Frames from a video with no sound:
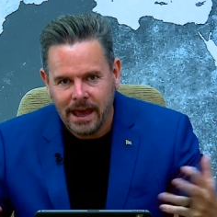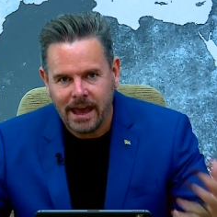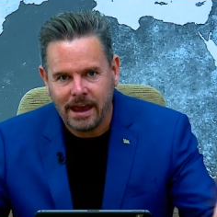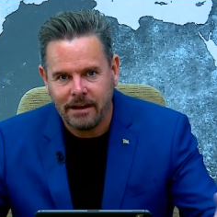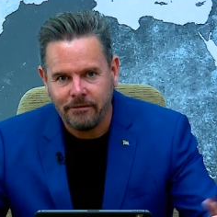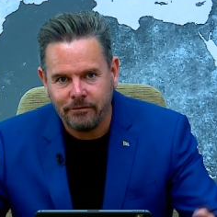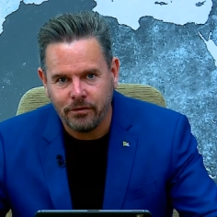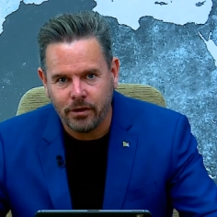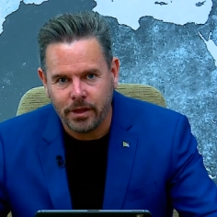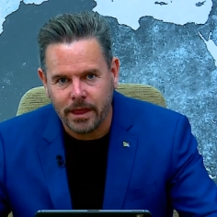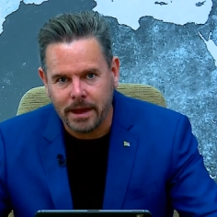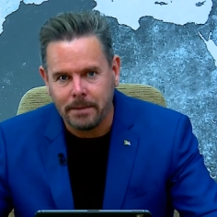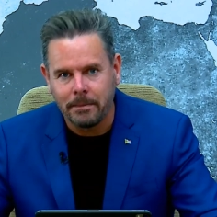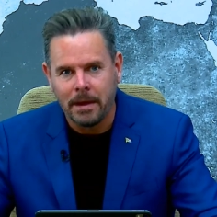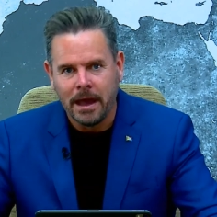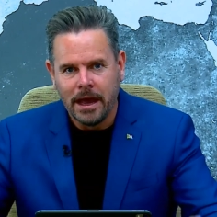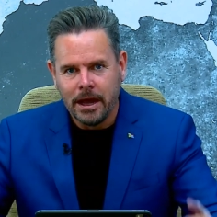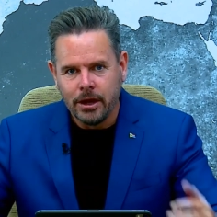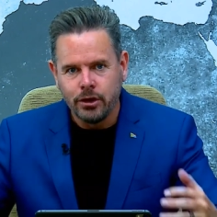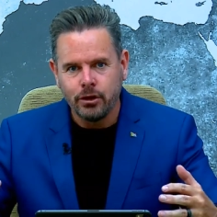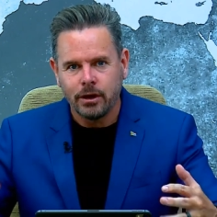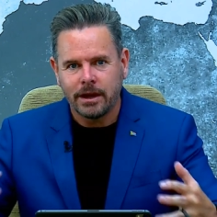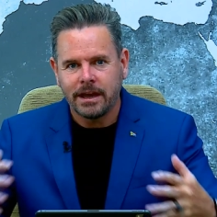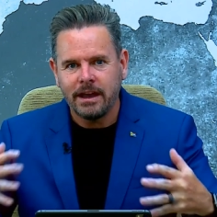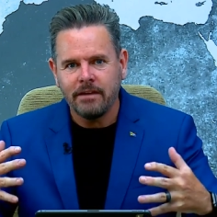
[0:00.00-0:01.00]
care for them,
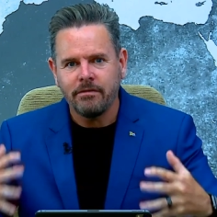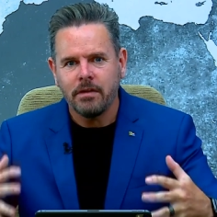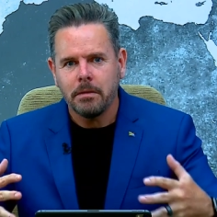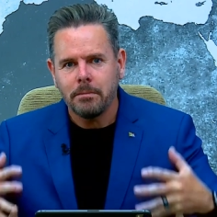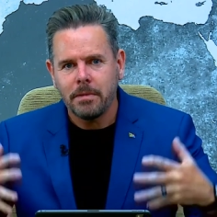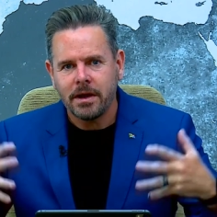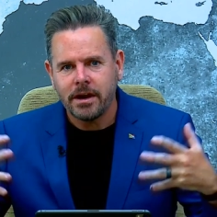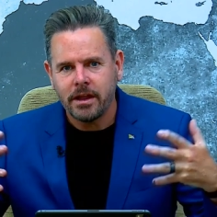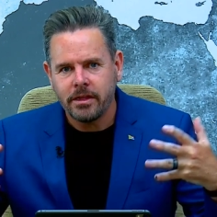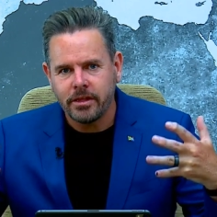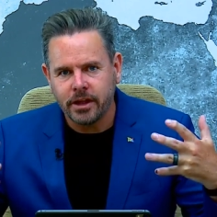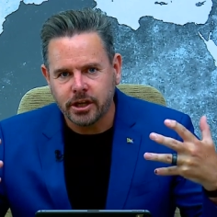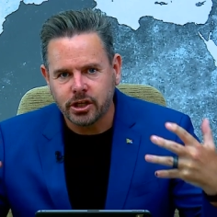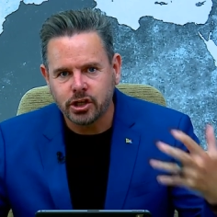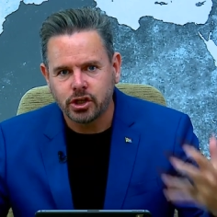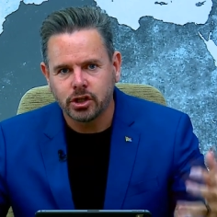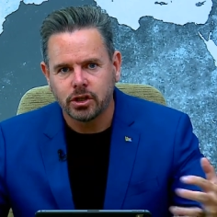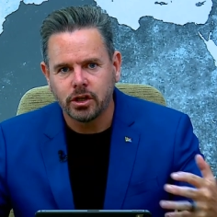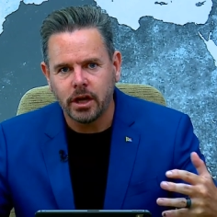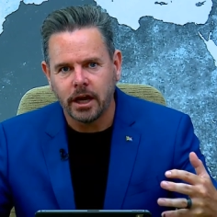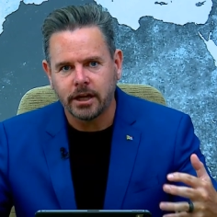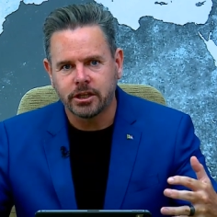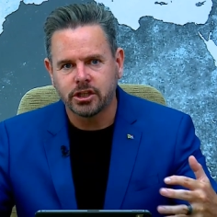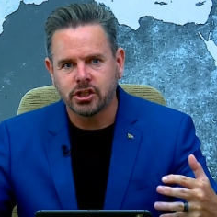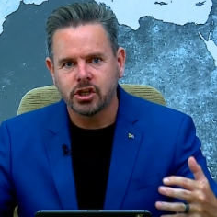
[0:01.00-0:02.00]
you give them another
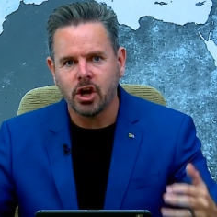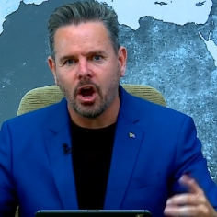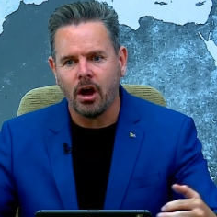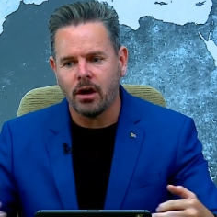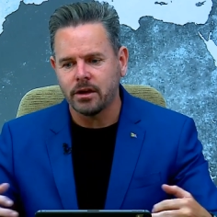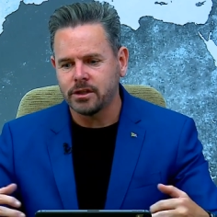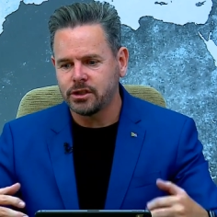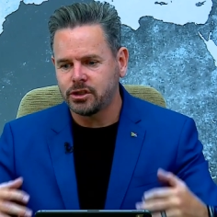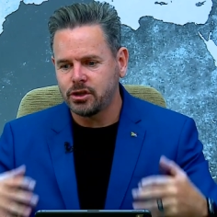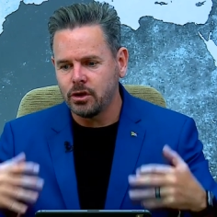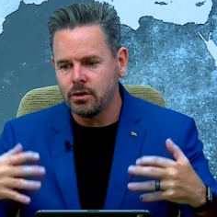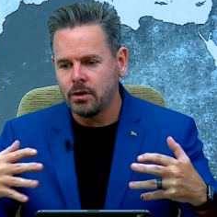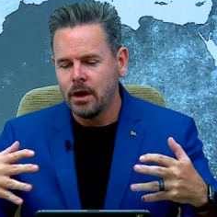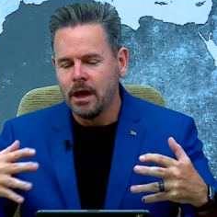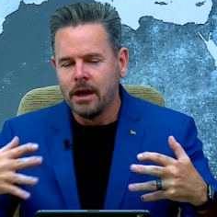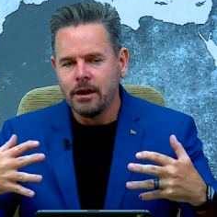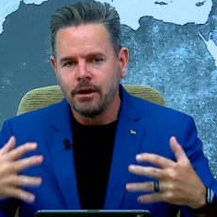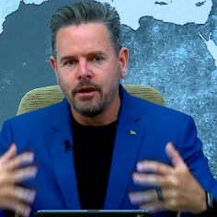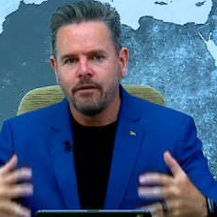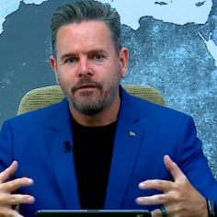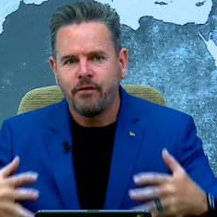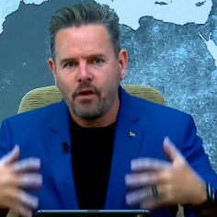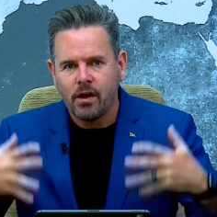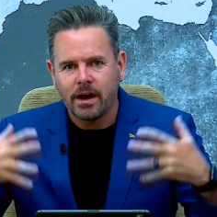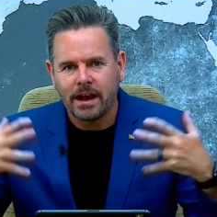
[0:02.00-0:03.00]
chance, you,
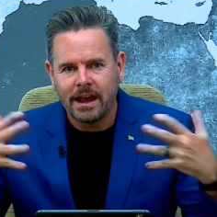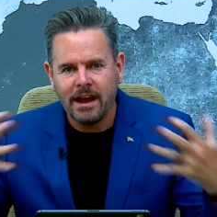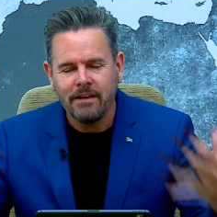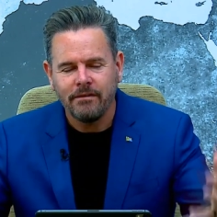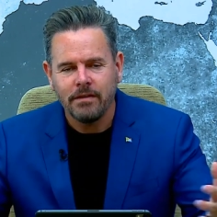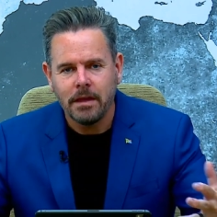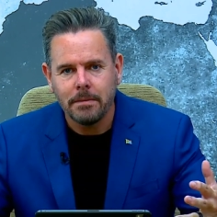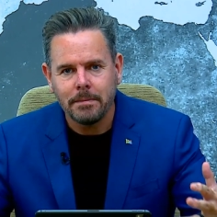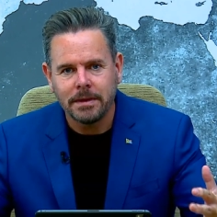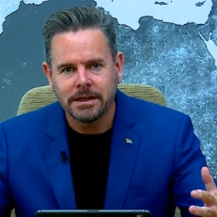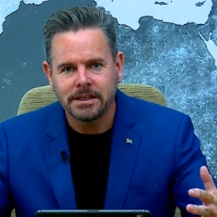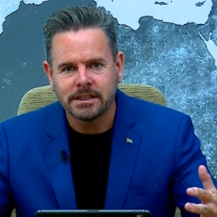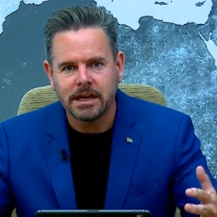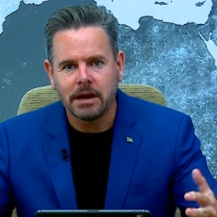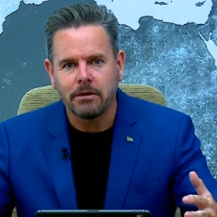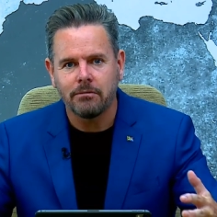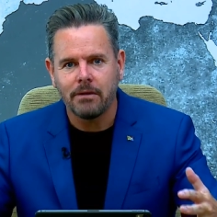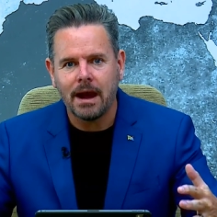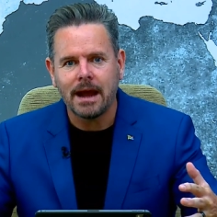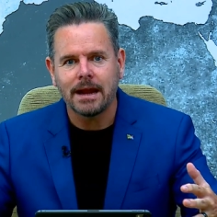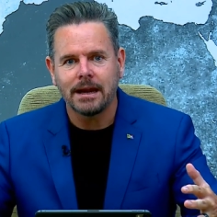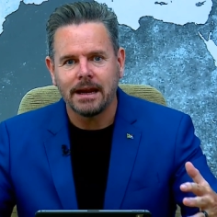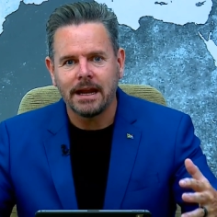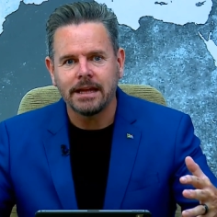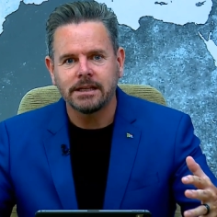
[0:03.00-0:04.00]
you forgive them and say,
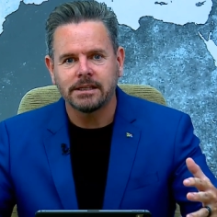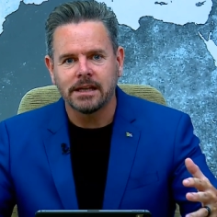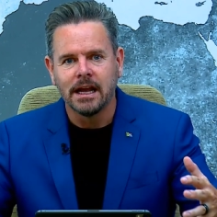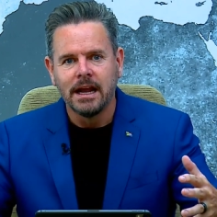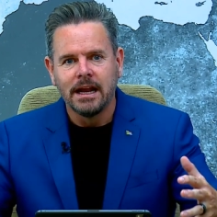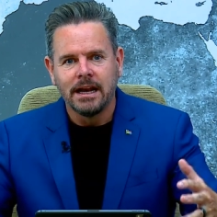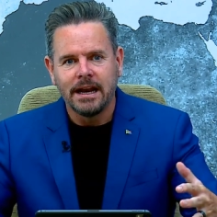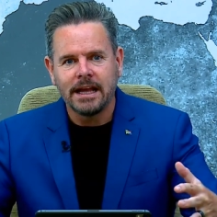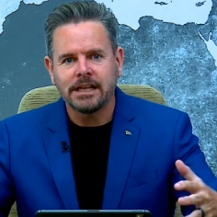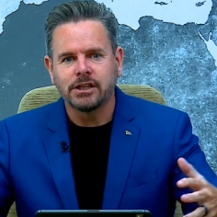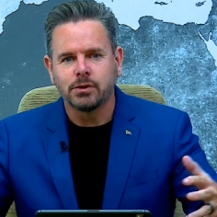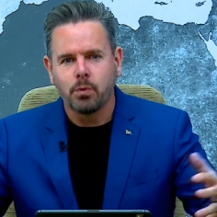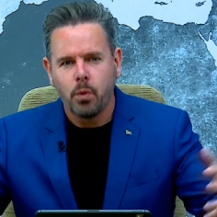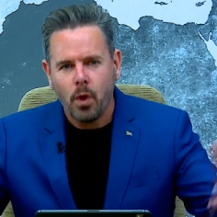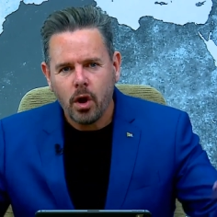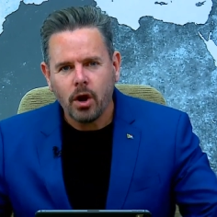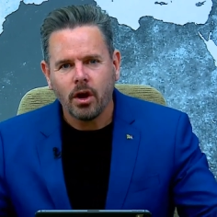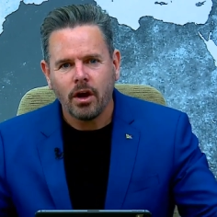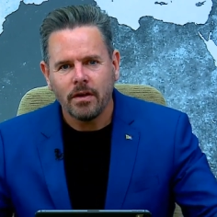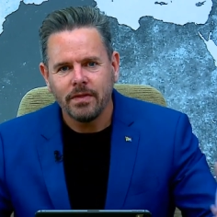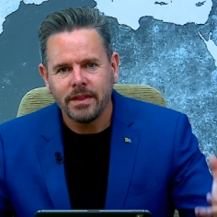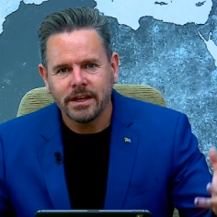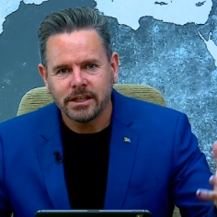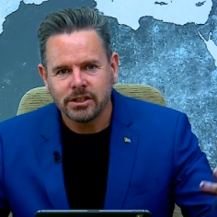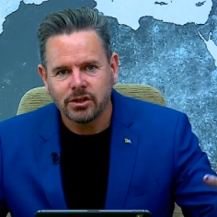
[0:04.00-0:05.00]
right, let's let's
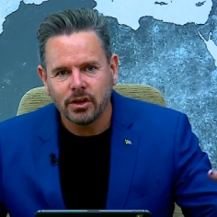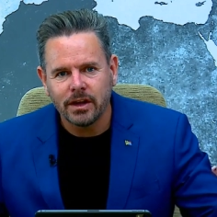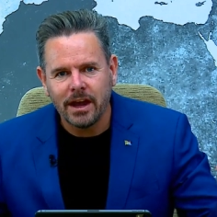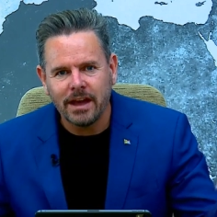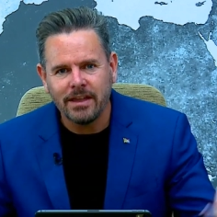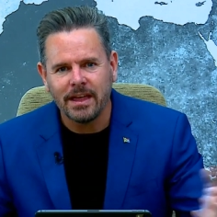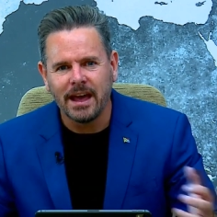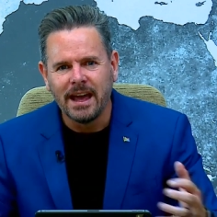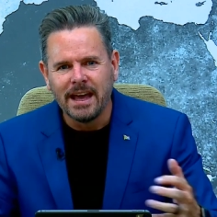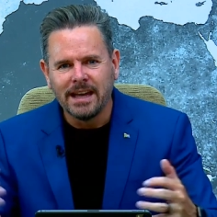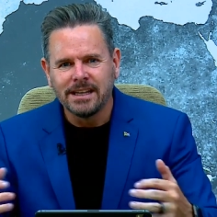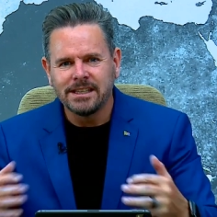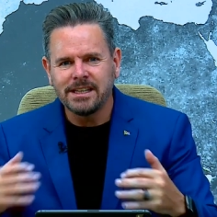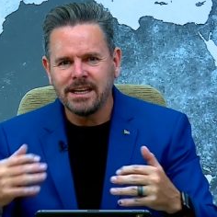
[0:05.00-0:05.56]
work on this together.